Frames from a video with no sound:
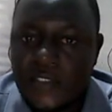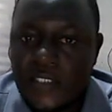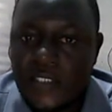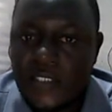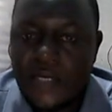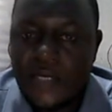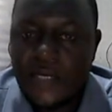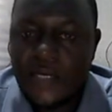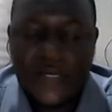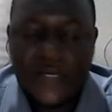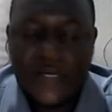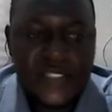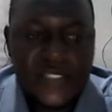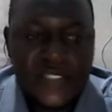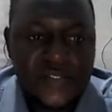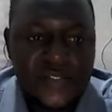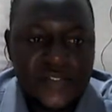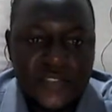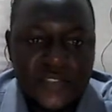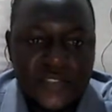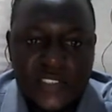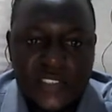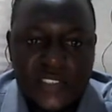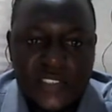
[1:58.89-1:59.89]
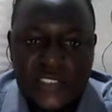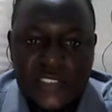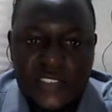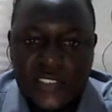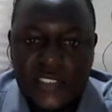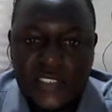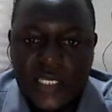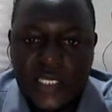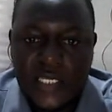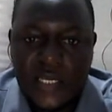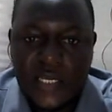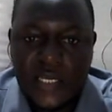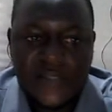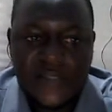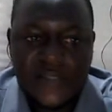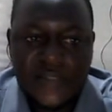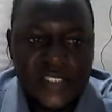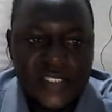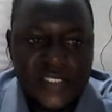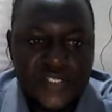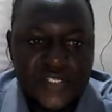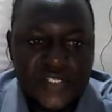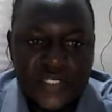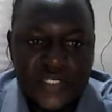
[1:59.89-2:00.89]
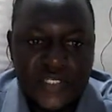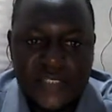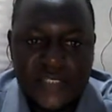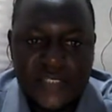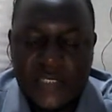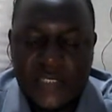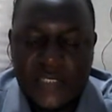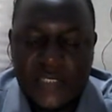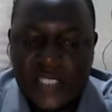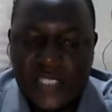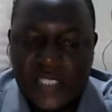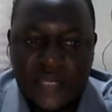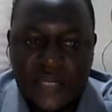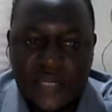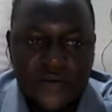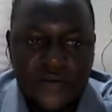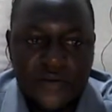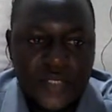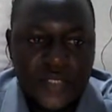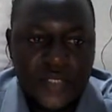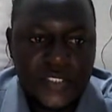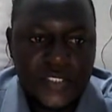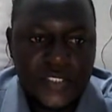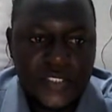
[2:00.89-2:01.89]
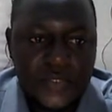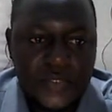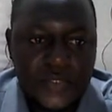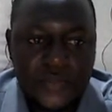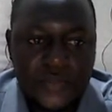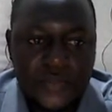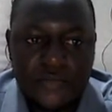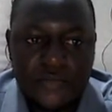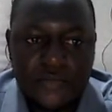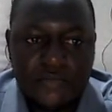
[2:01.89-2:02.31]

Our lesson, our session is basically going to